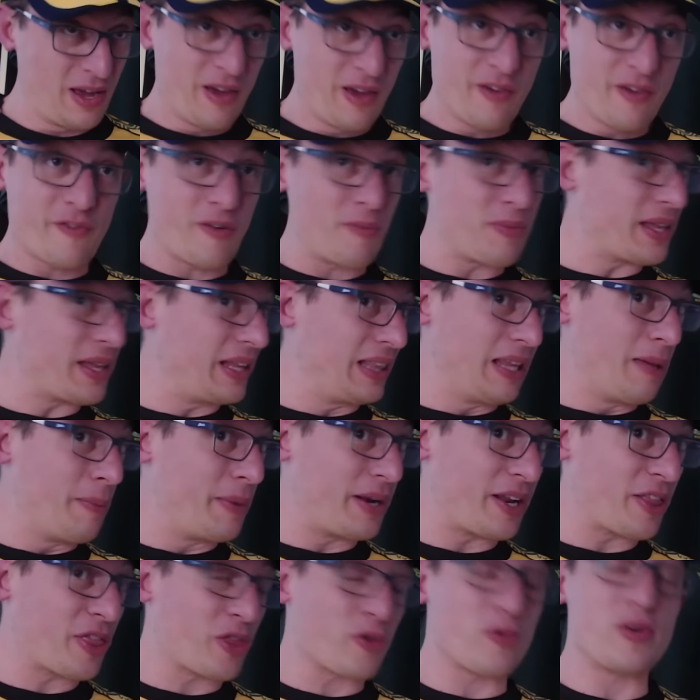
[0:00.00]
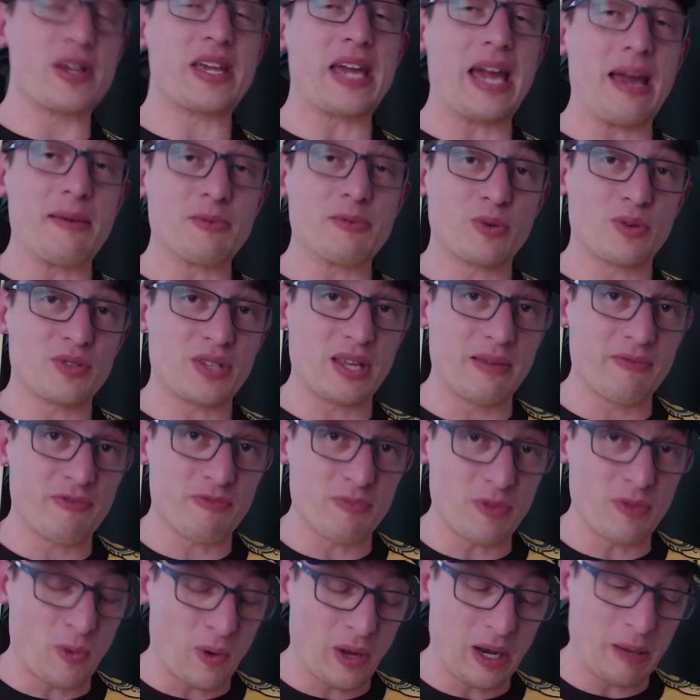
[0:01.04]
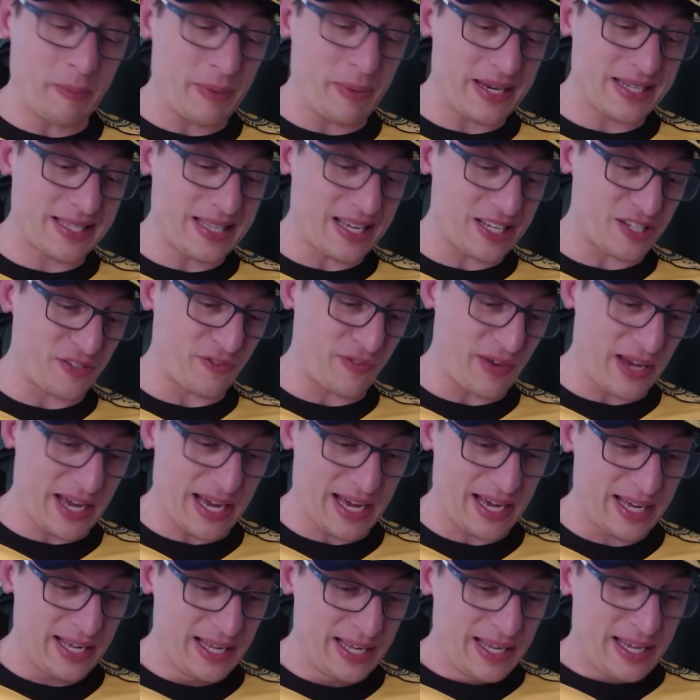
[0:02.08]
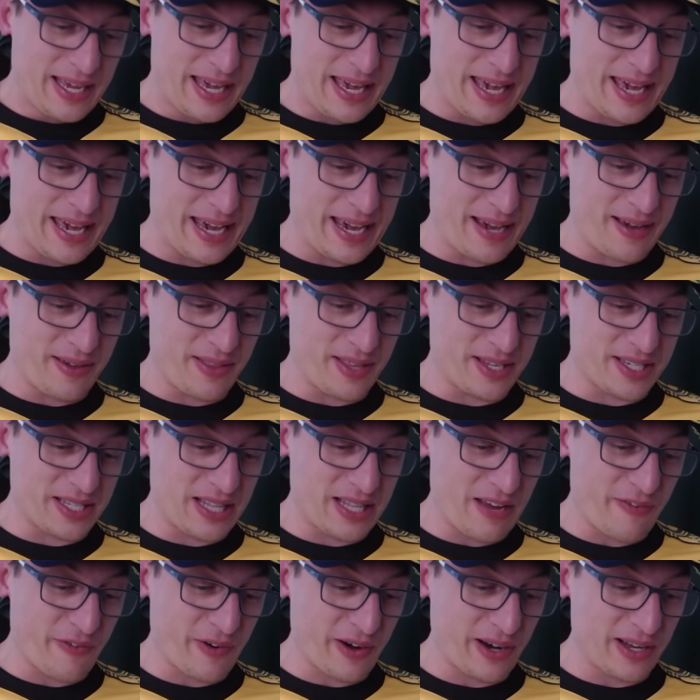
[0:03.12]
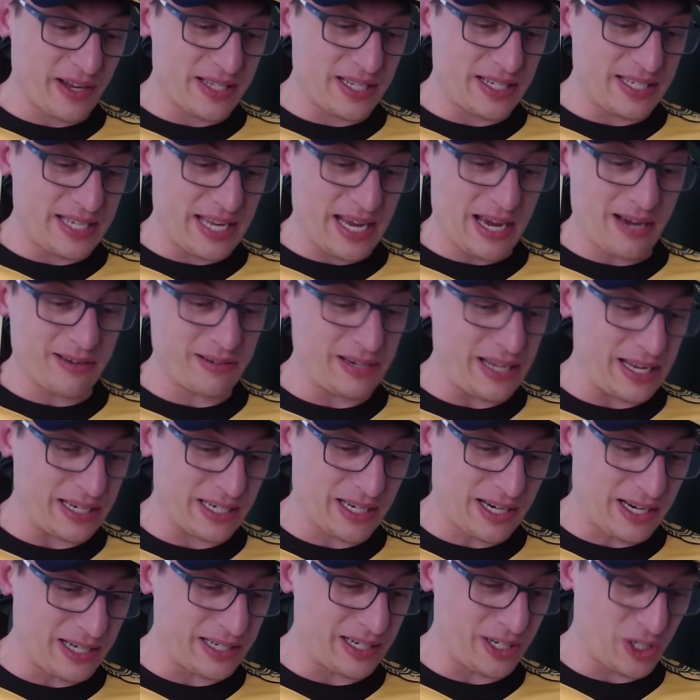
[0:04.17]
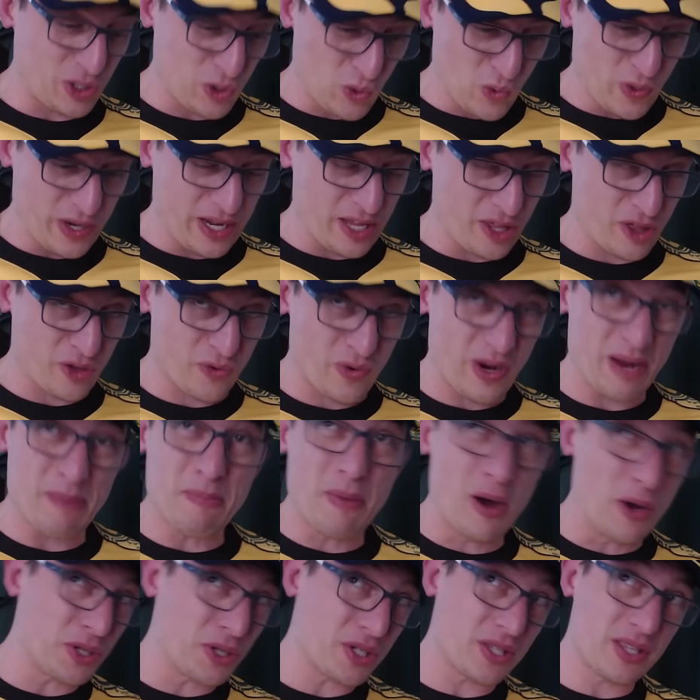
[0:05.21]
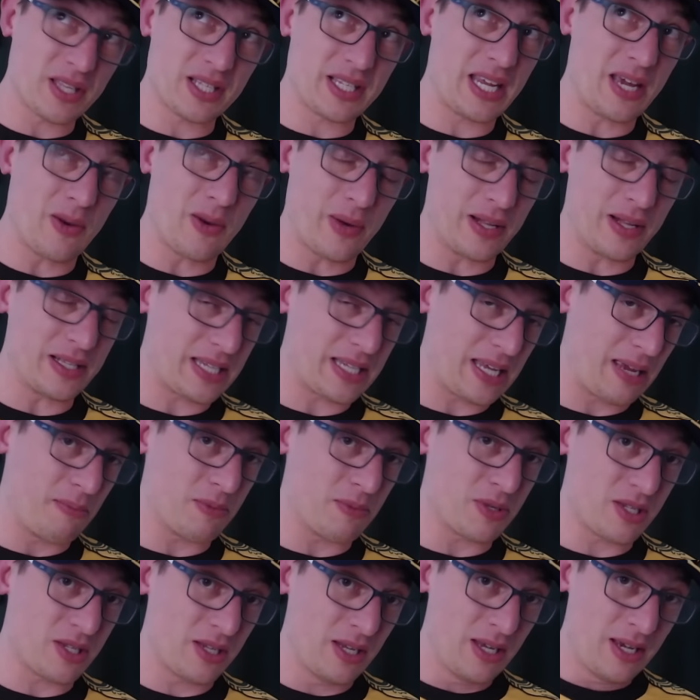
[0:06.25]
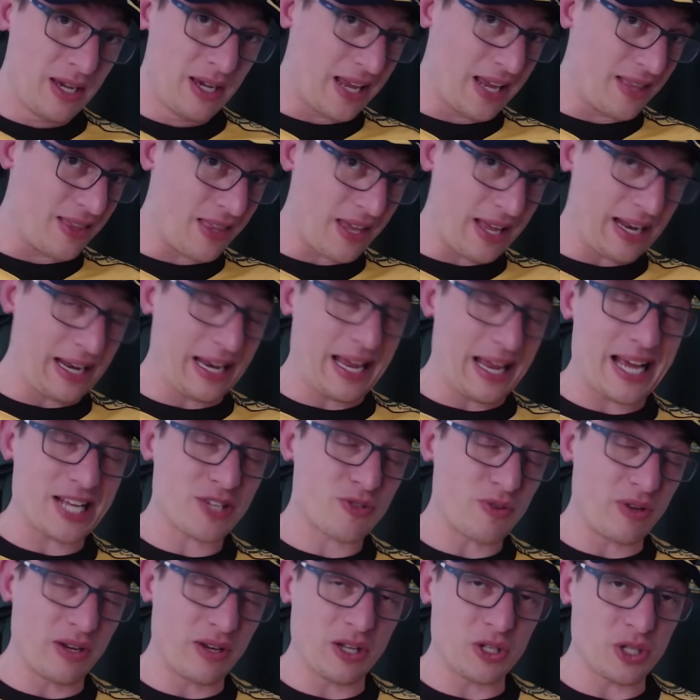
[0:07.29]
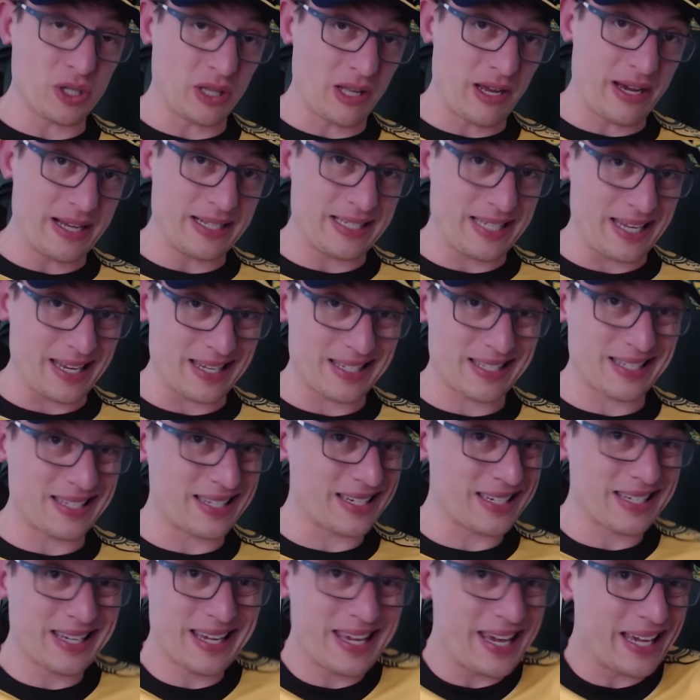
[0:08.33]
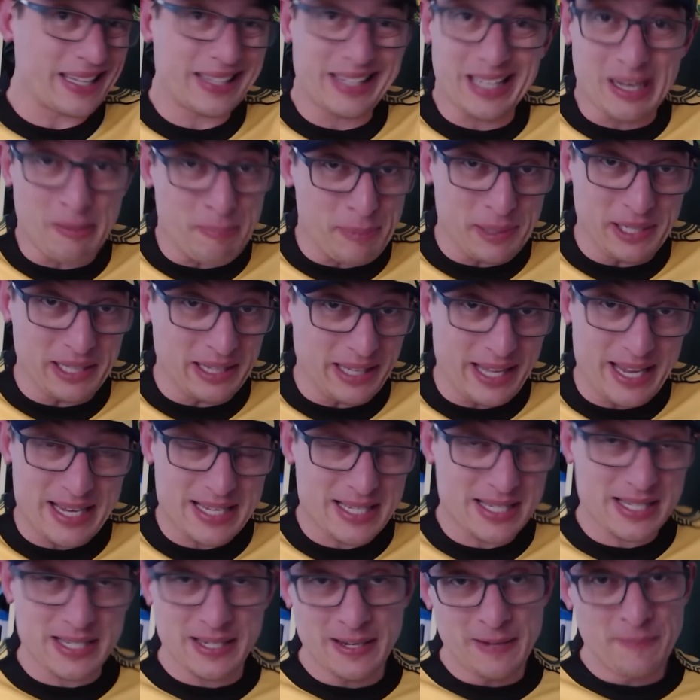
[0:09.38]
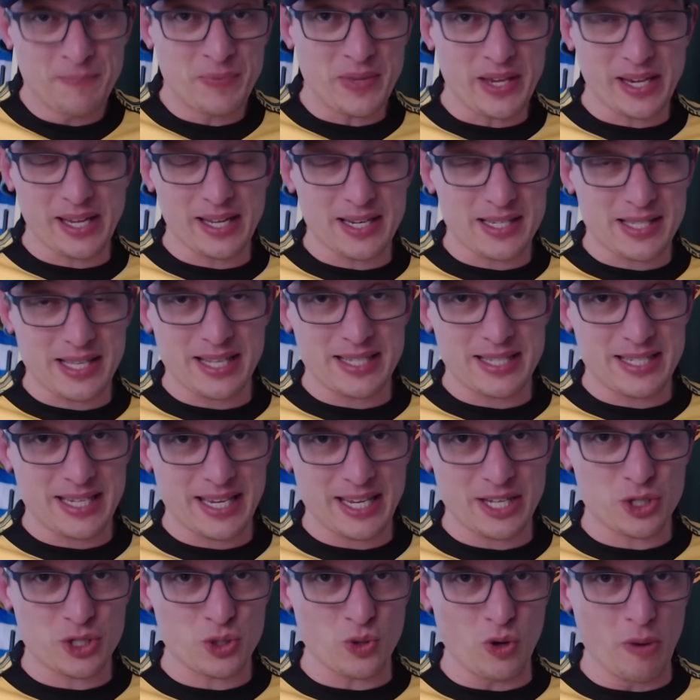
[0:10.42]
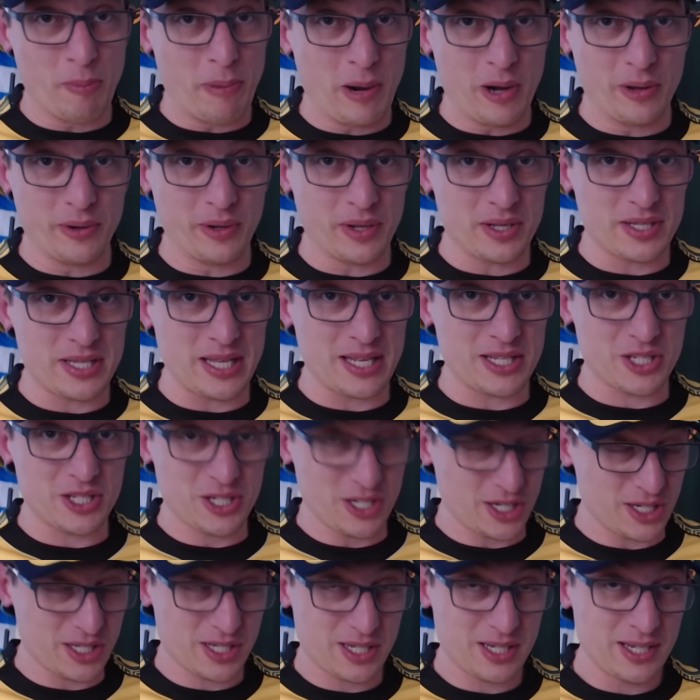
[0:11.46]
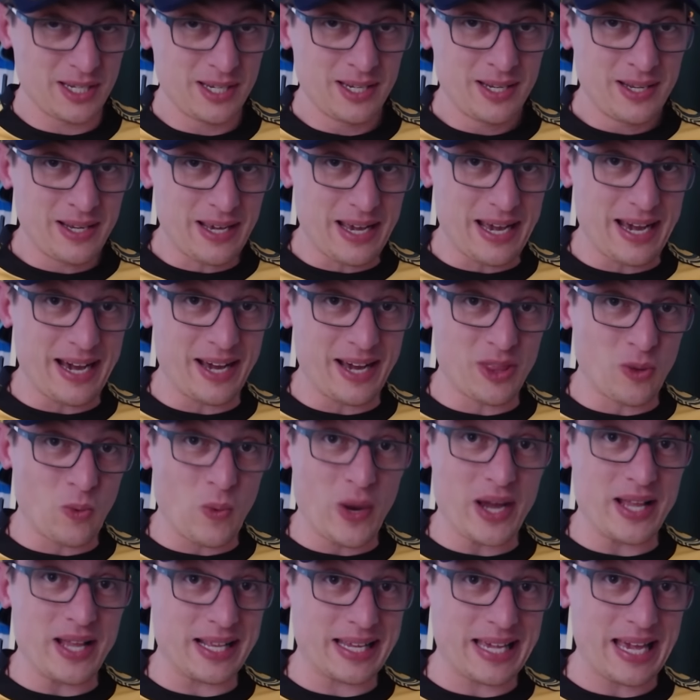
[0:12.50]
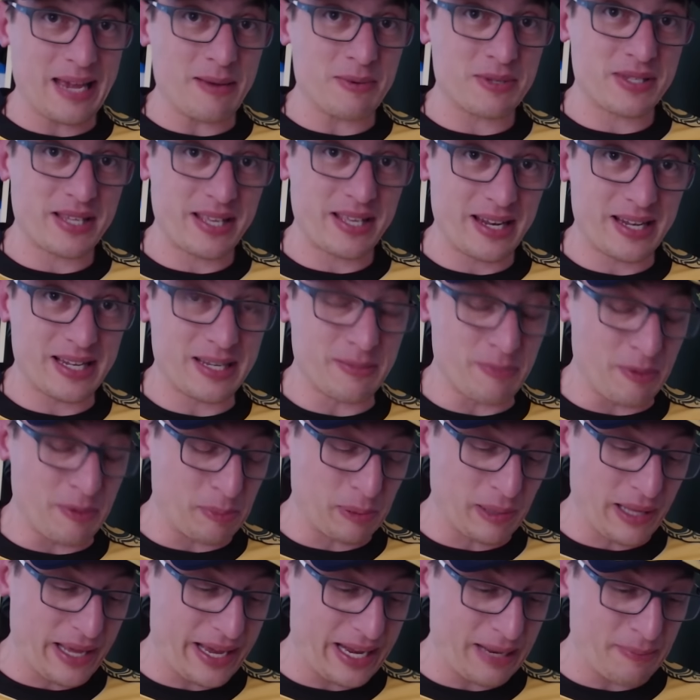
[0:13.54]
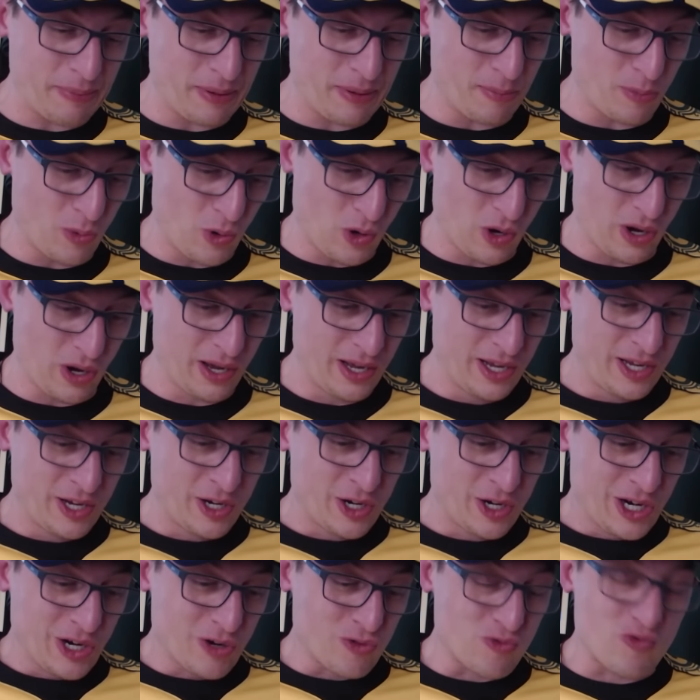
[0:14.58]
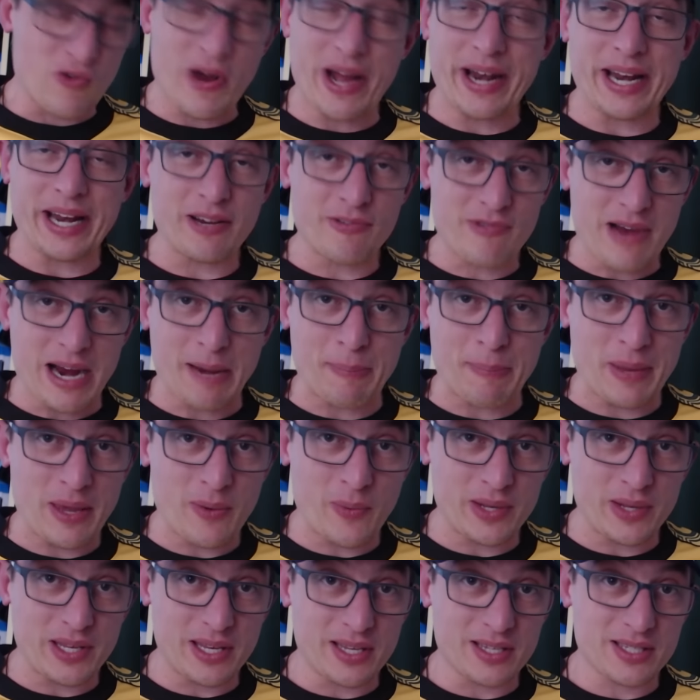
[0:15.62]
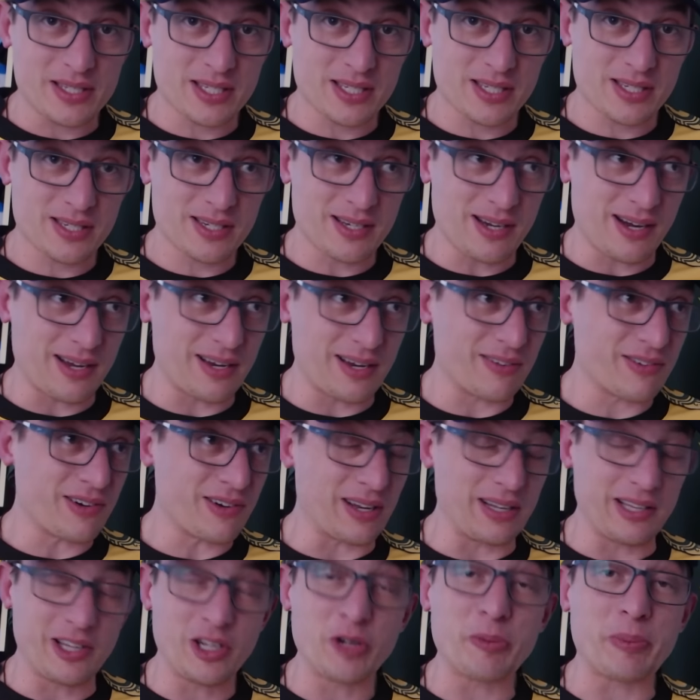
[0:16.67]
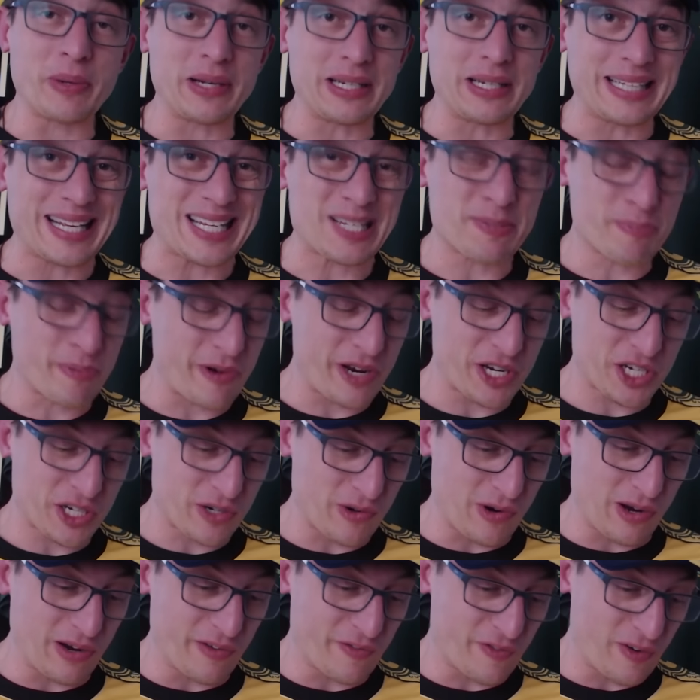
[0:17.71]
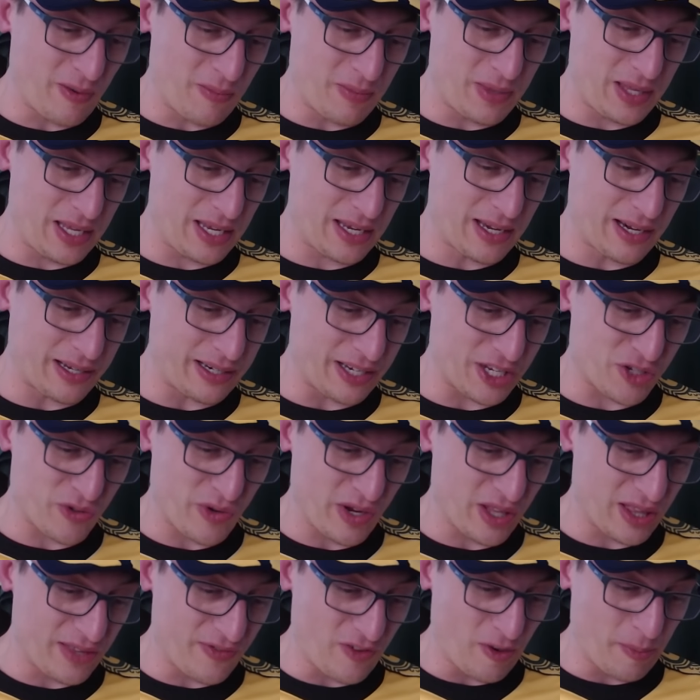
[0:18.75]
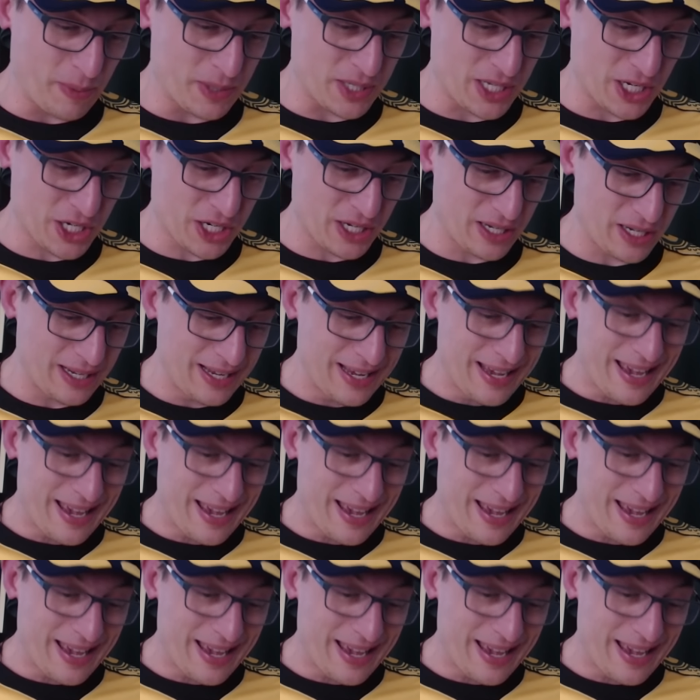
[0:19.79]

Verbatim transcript: From the limited three games we've seen from the Wallabies thus far, uh, the South Africans are down at kind of 23. Most of the Tier 1 teams in that last round of July tests kicked it a bit less against their Tier 2 opponents. That's just uh, the way the games tended to be played, a bit more running rugby when you've kind of got a little bit less pressure on from the kind of strength of opposition.